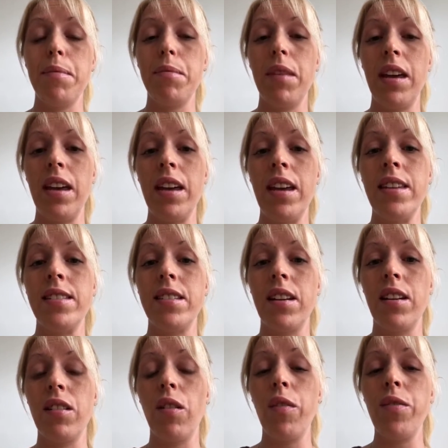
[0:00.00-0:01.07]
is
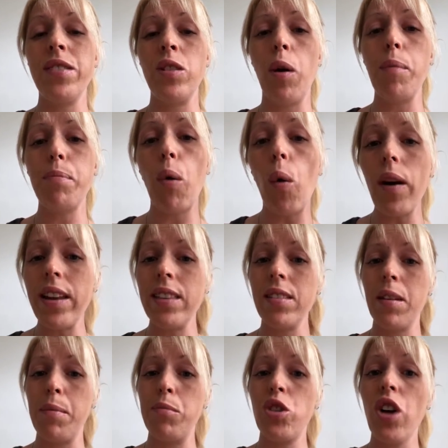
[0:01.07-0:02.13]
to obviously not point
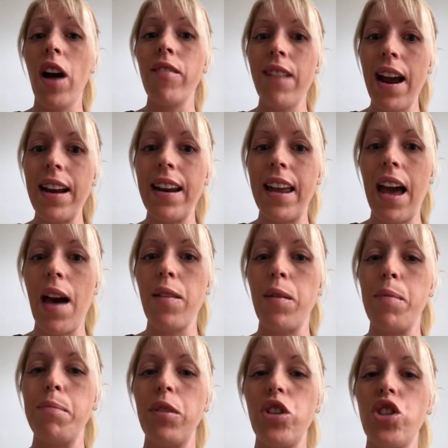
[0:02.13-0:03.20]
them directly at
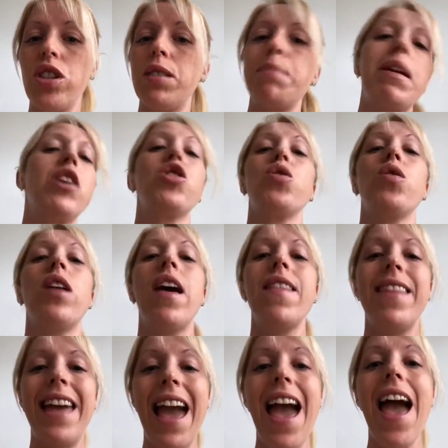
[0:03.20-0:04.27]
them, but just make sure like
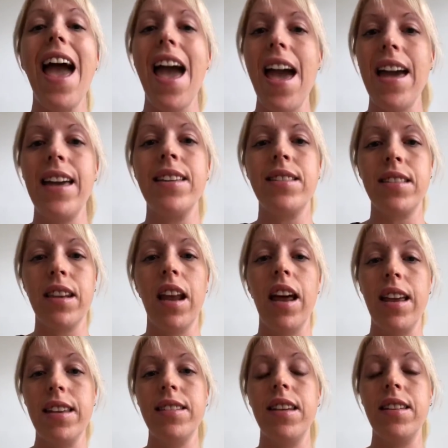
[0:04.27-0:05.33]
the air is
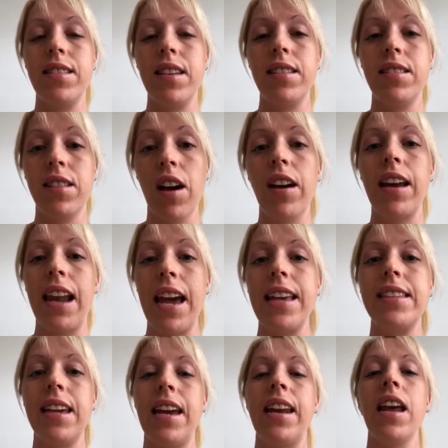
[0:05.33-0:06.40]

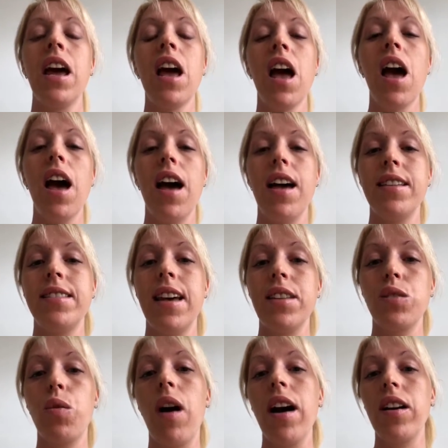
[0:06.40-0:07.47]
circulating, so
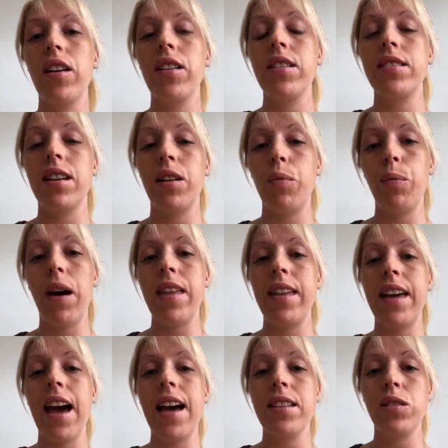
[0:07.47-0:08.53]
that's quite good. So where the
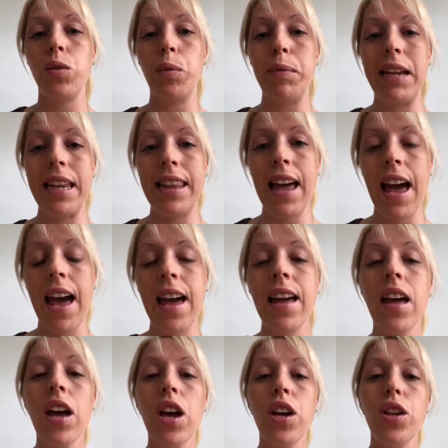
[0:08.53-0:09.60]
cat's normally there,
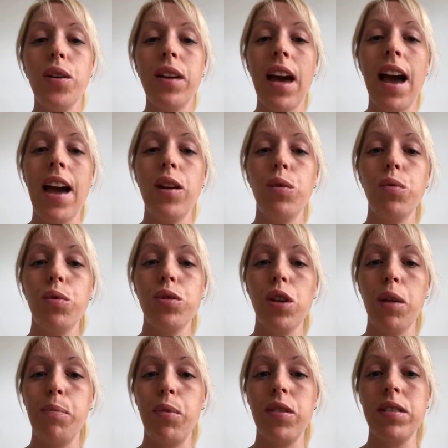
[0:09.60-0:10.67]
you can
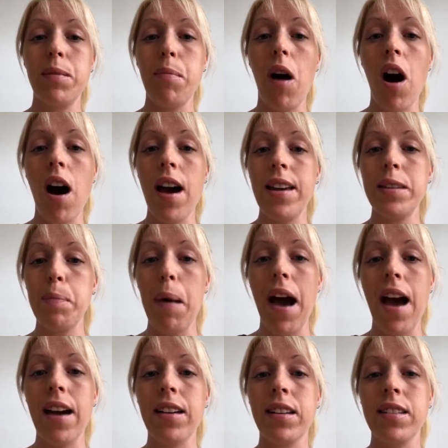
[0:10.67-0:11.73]
also put some ice
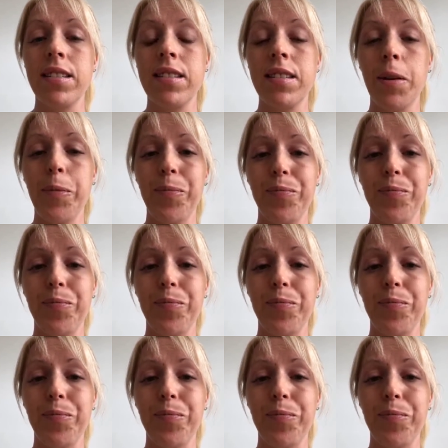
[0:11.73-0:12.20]
packs